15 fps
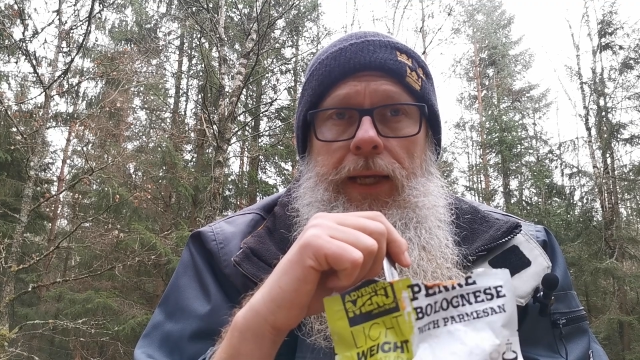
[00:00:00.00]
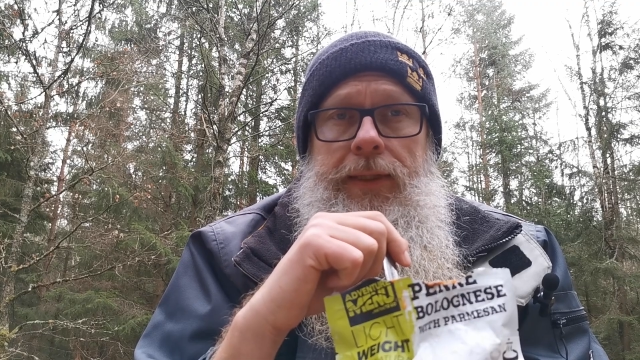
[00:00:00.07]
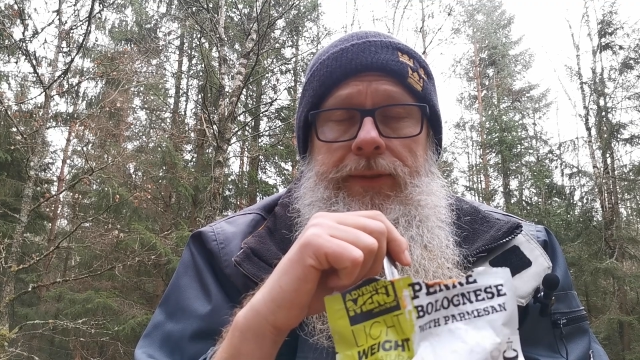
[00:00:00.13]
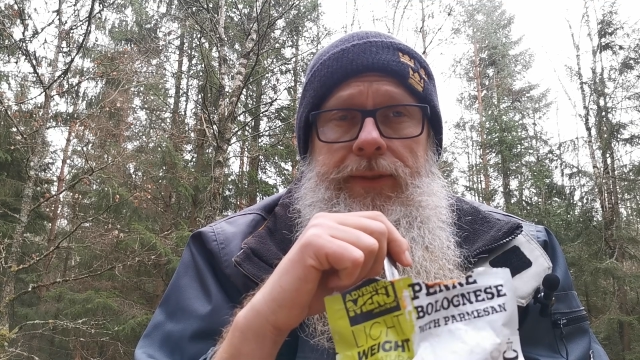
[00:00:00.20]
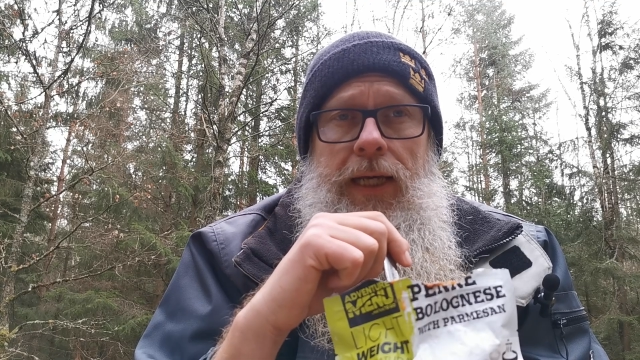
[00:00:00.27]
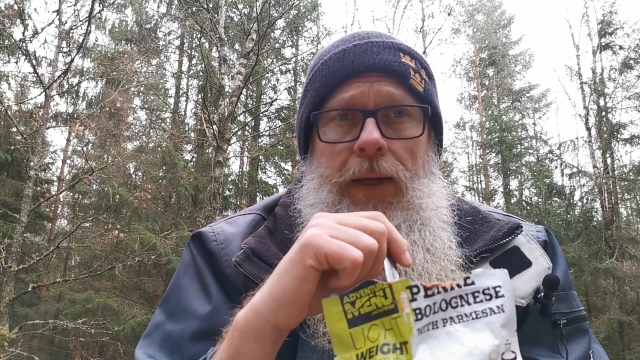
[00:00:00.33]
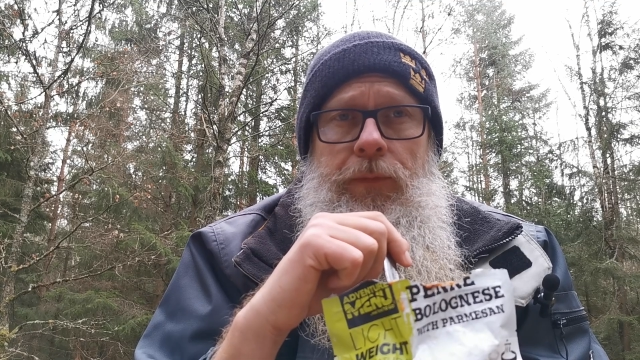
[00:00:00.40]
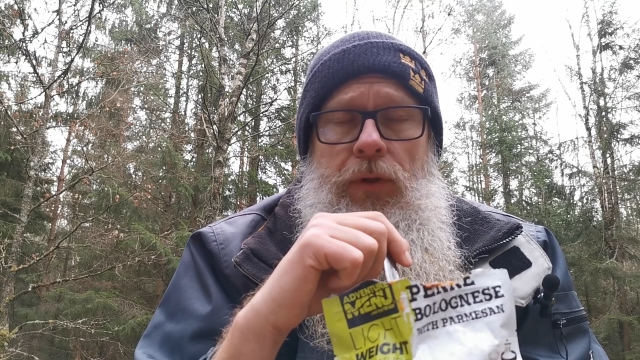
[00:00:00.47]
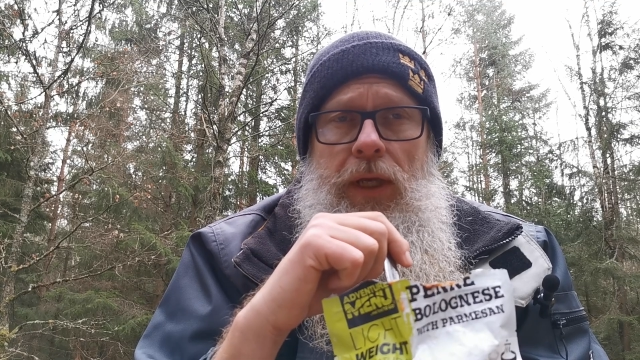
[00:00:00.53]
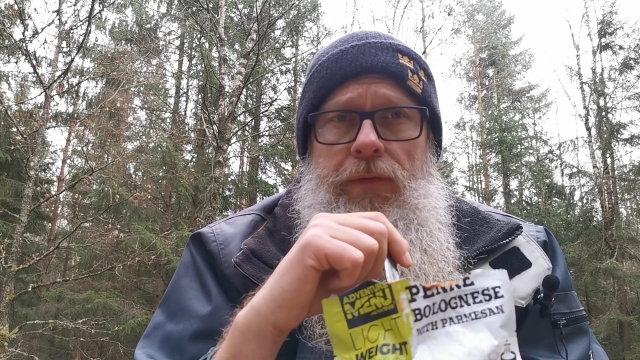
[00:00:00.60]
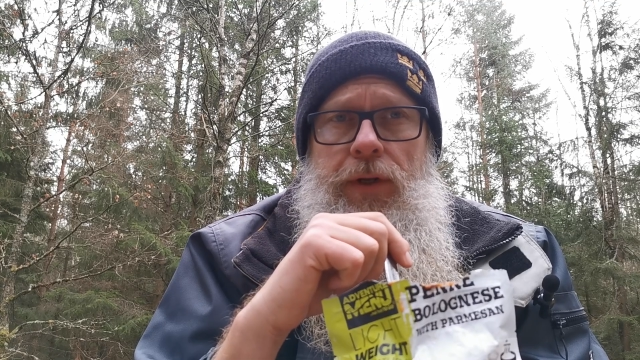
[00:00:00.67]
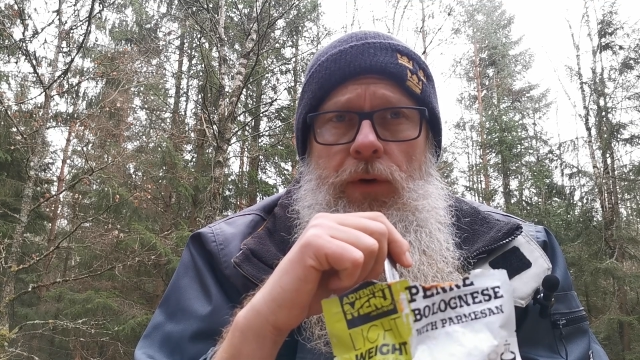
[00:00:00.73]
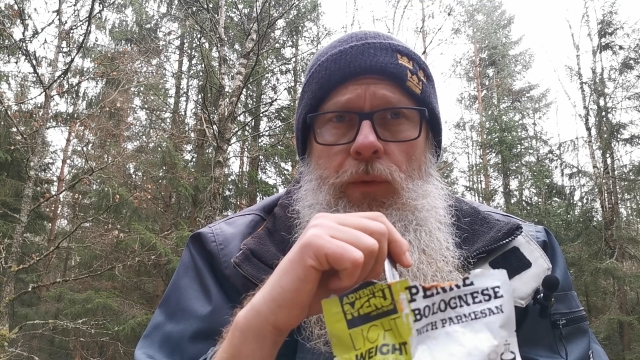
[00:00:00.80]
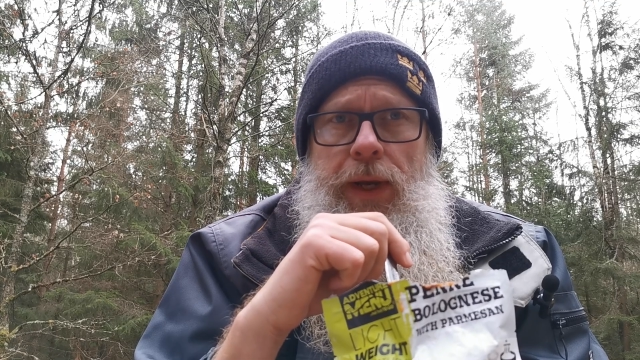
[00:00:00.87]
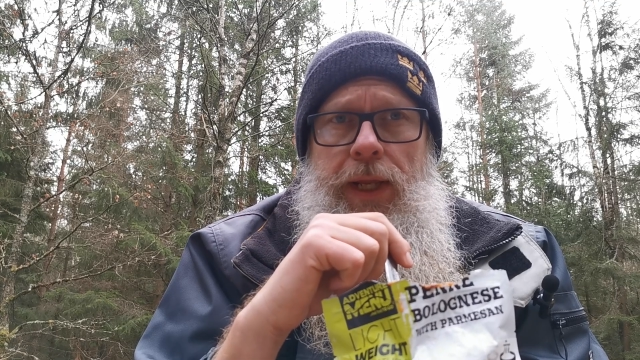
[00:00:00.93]
It's time to
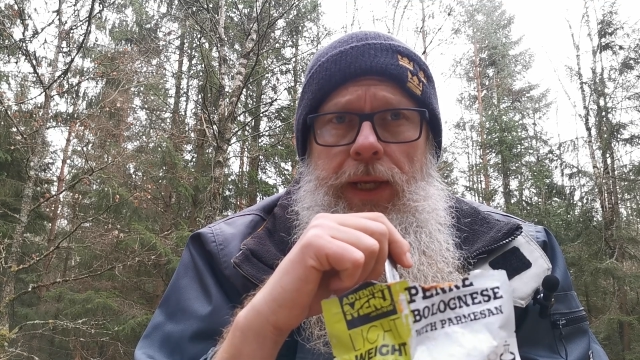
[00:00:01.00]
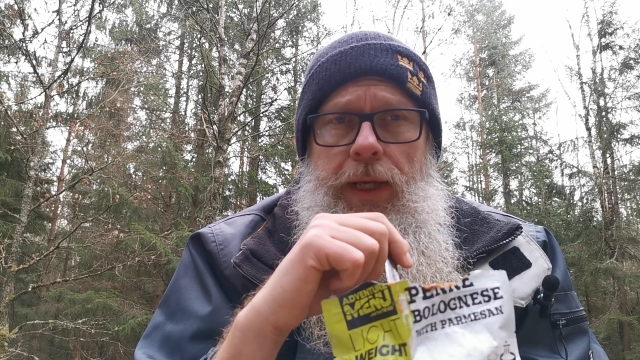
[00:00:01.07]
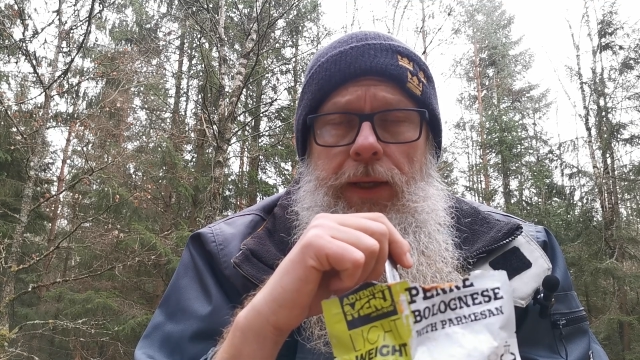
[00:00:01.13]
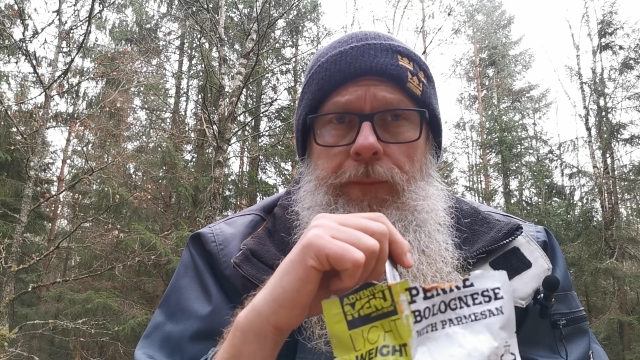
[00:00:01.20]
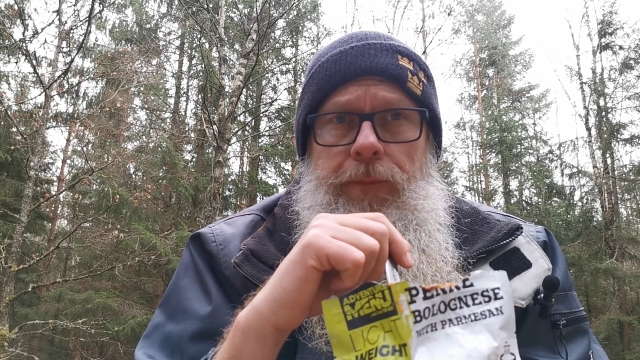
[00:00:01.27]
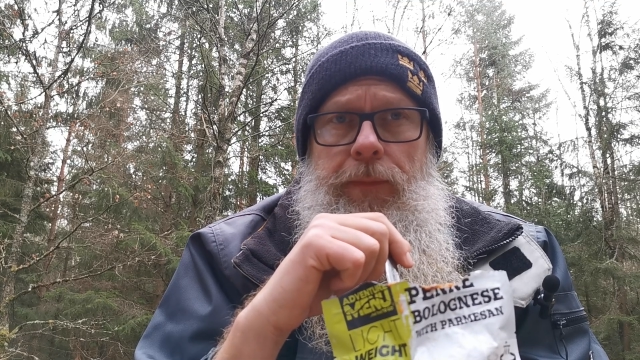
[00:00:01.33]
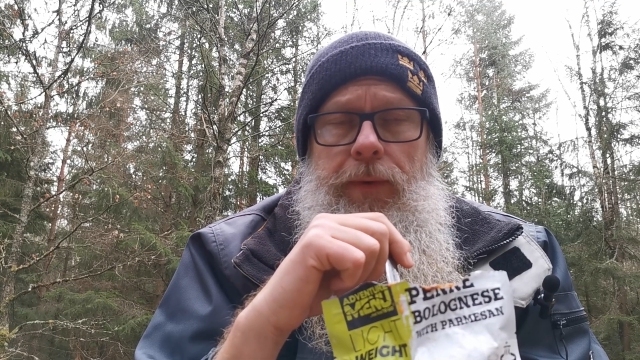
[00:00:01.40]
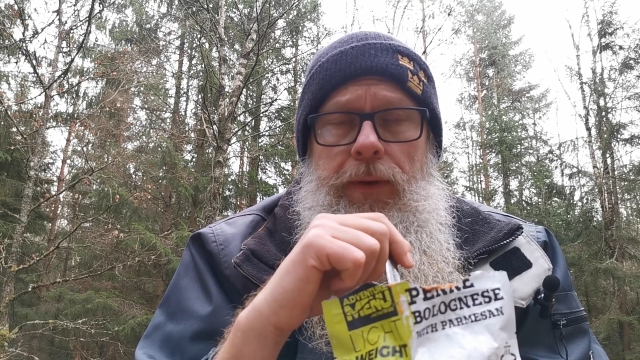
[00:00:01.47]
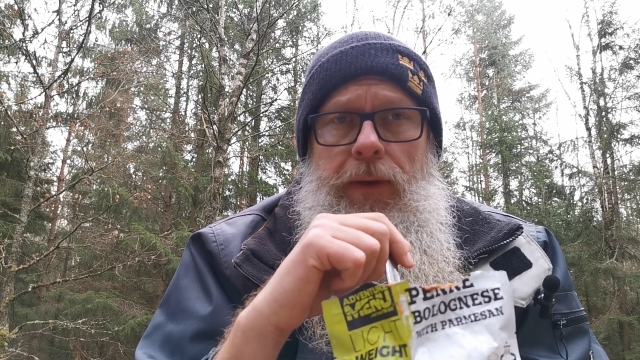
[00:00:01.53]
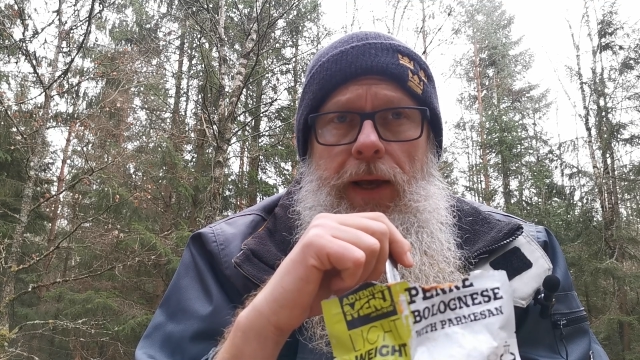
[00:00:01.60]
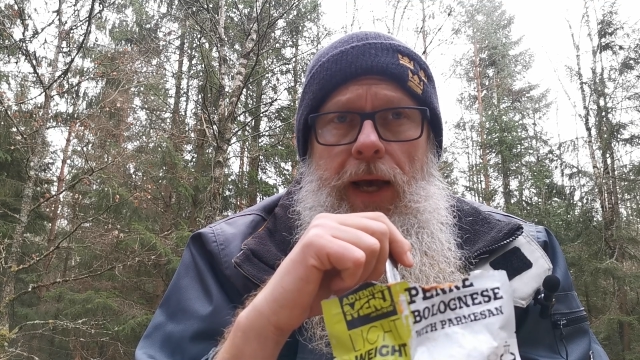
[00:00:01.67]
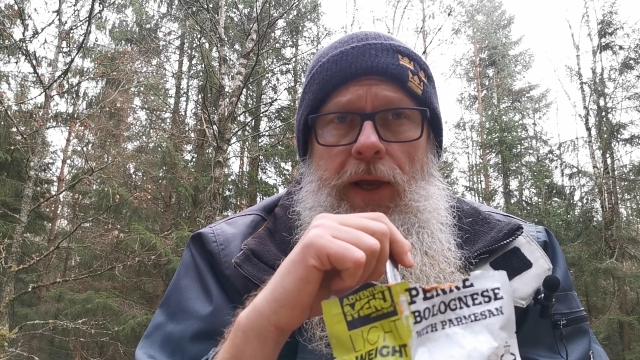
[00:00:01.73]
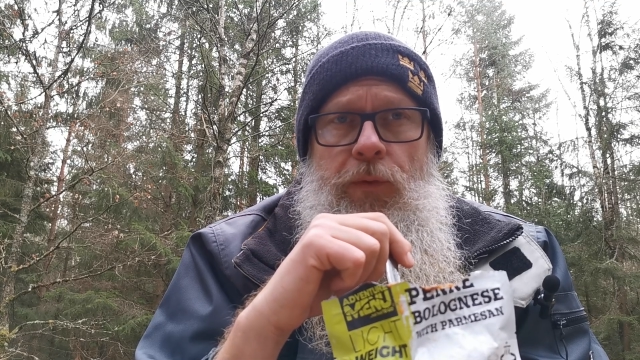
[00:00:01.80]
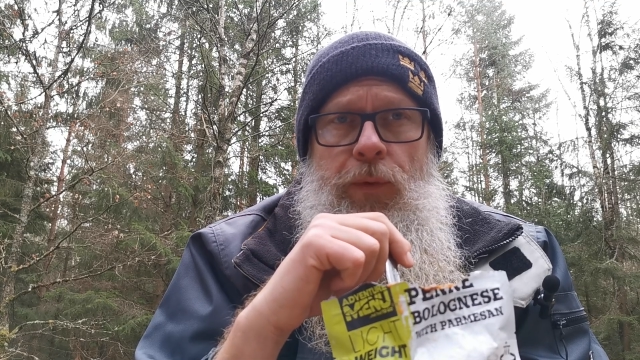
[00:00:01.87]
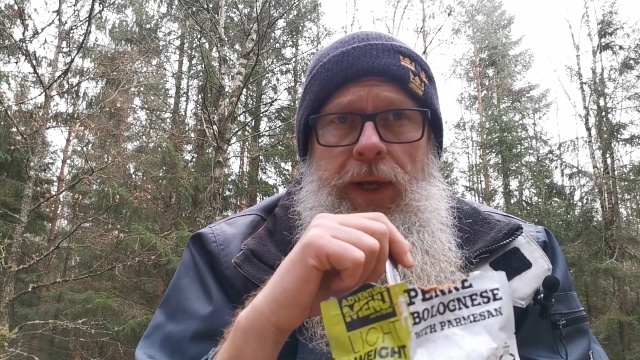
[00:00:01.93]
give it a rating.
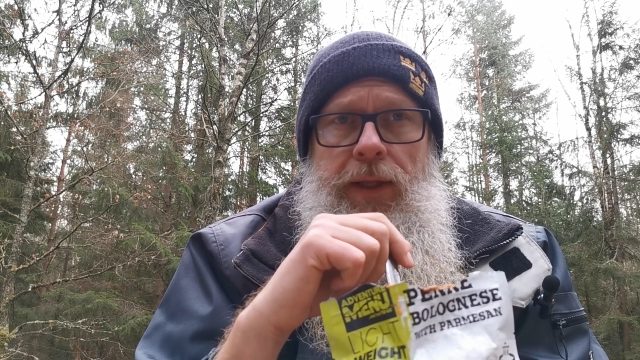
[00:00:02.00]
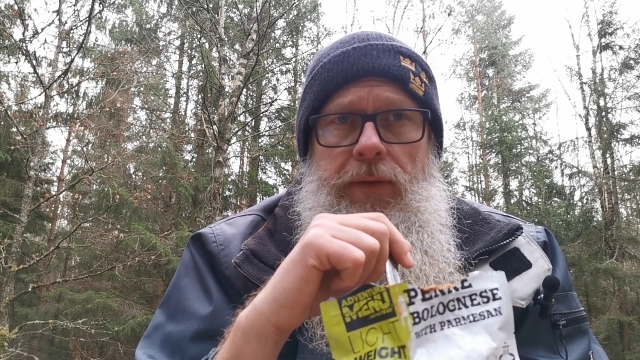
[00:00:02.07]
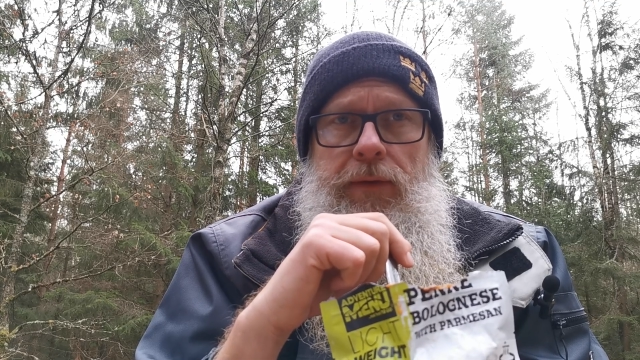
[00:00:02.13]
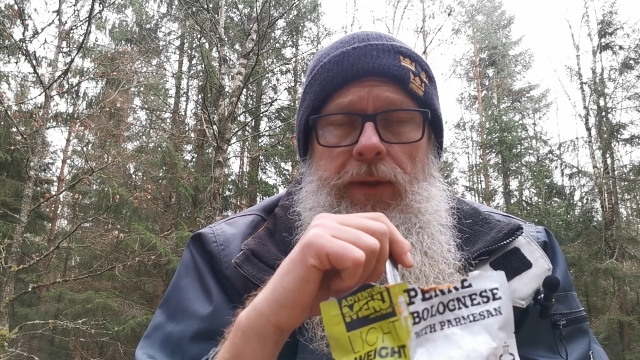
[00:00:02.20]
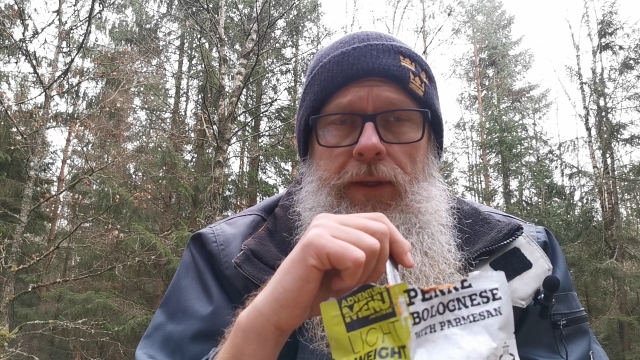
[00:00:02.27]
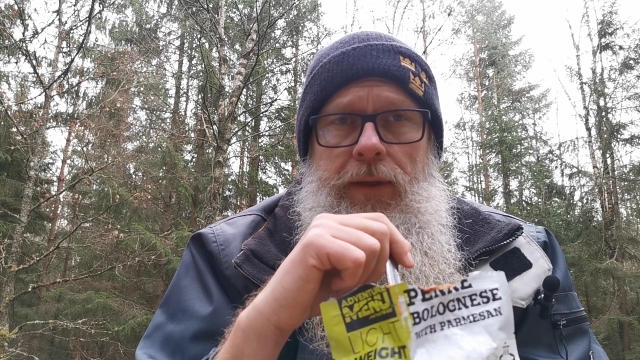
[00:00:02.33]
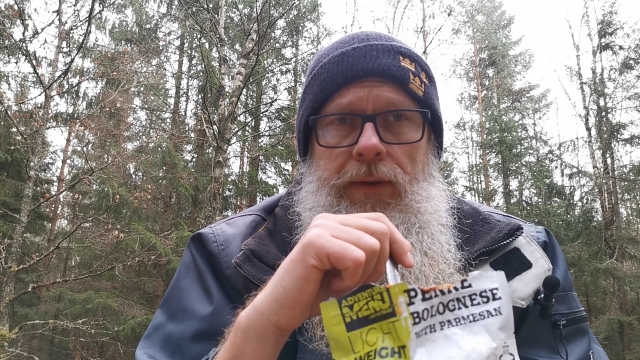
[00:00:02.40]
I rate